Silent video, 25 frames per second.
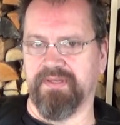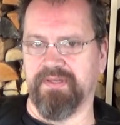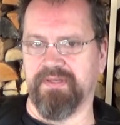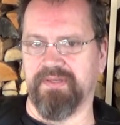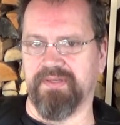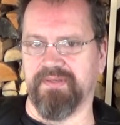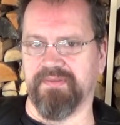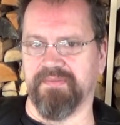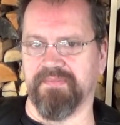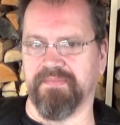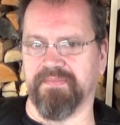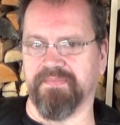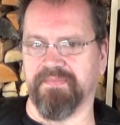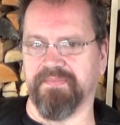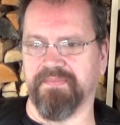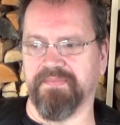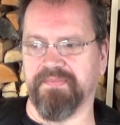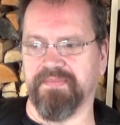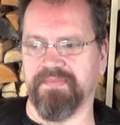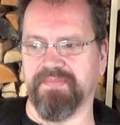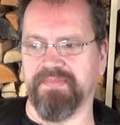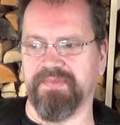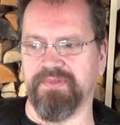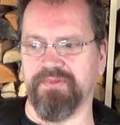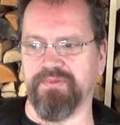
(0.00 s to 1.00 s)

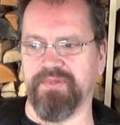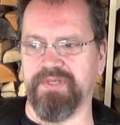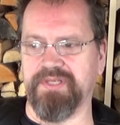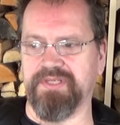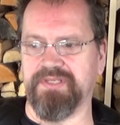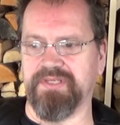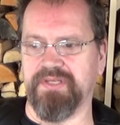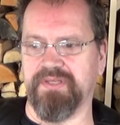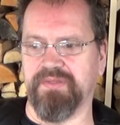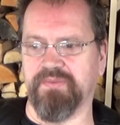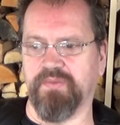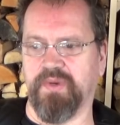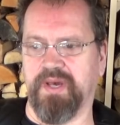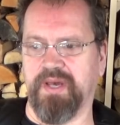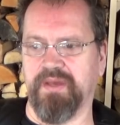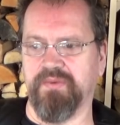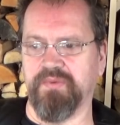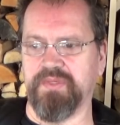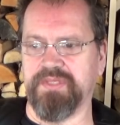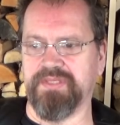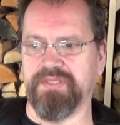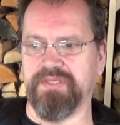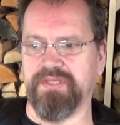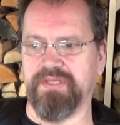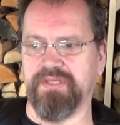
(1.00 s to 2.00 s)
The reason why
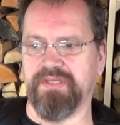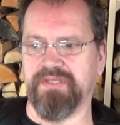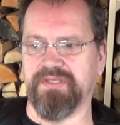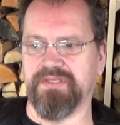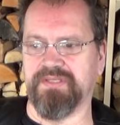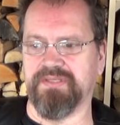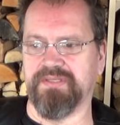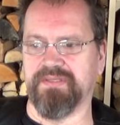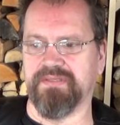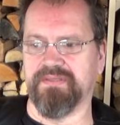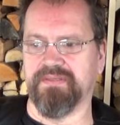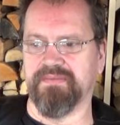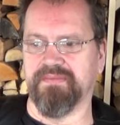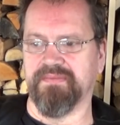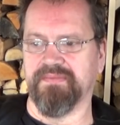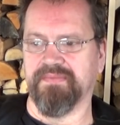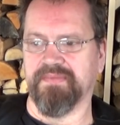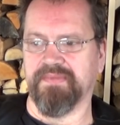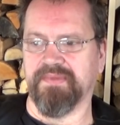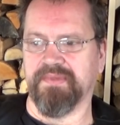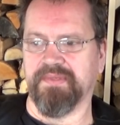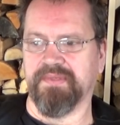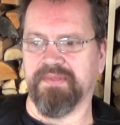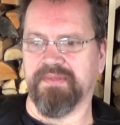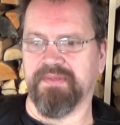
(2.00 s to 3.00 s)
we see this
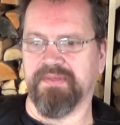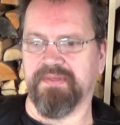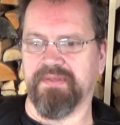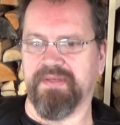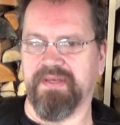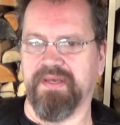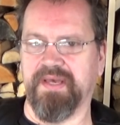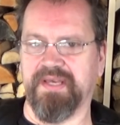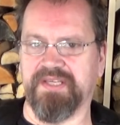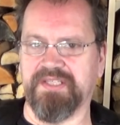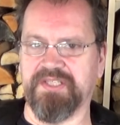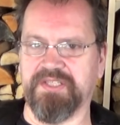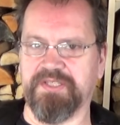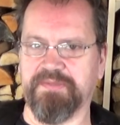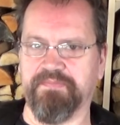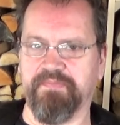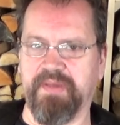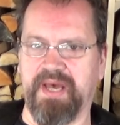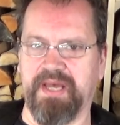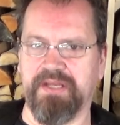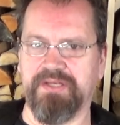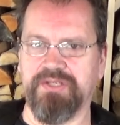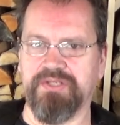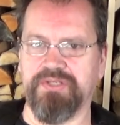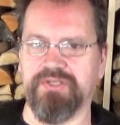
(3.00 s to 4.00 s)

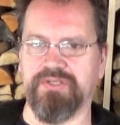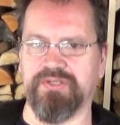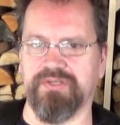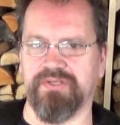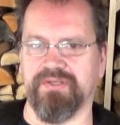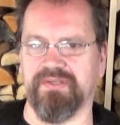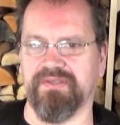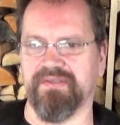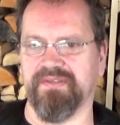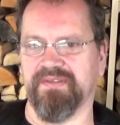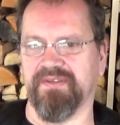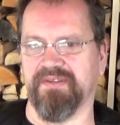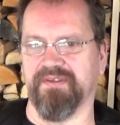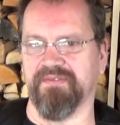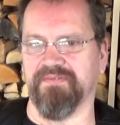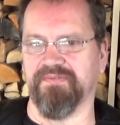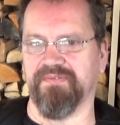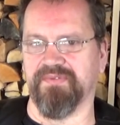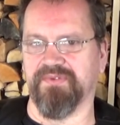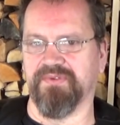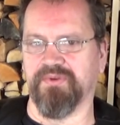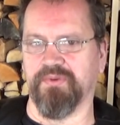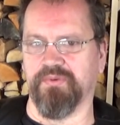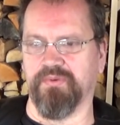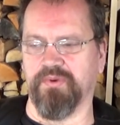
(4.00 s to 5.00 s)
expansion
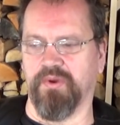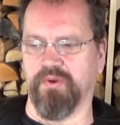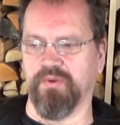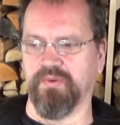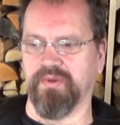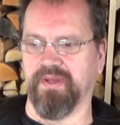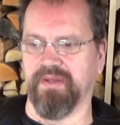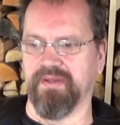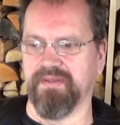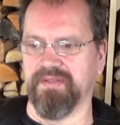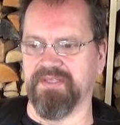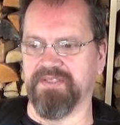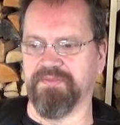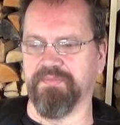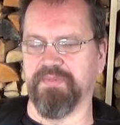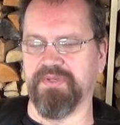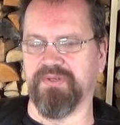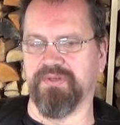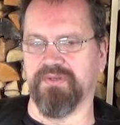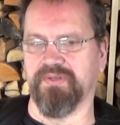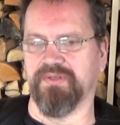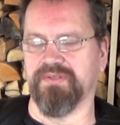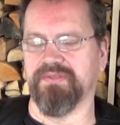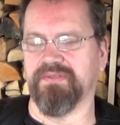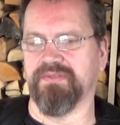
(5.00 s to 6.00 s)
of corona is
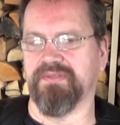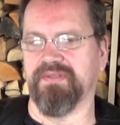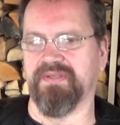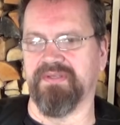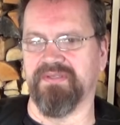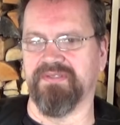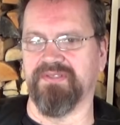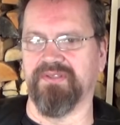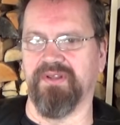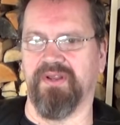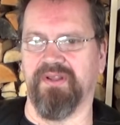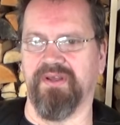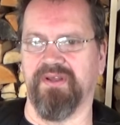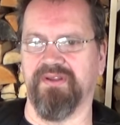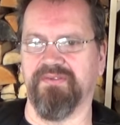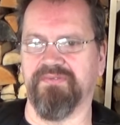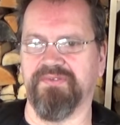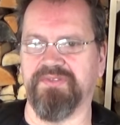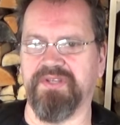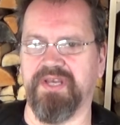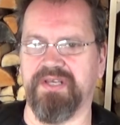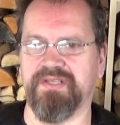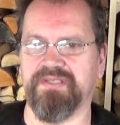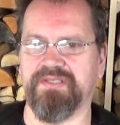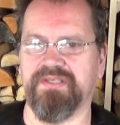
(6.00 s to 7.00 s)
because there's a lot of
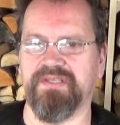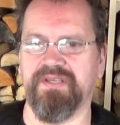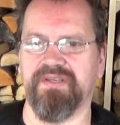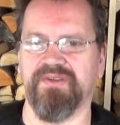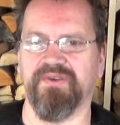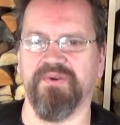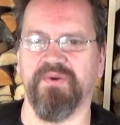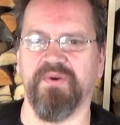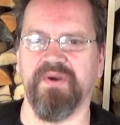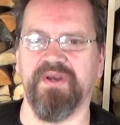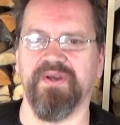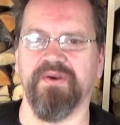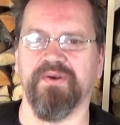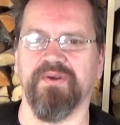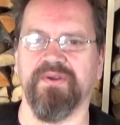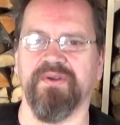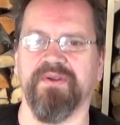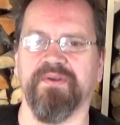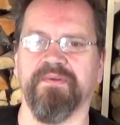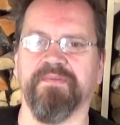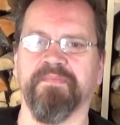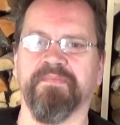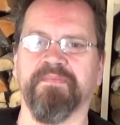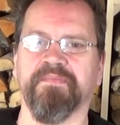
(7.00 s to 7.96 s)
testing going on.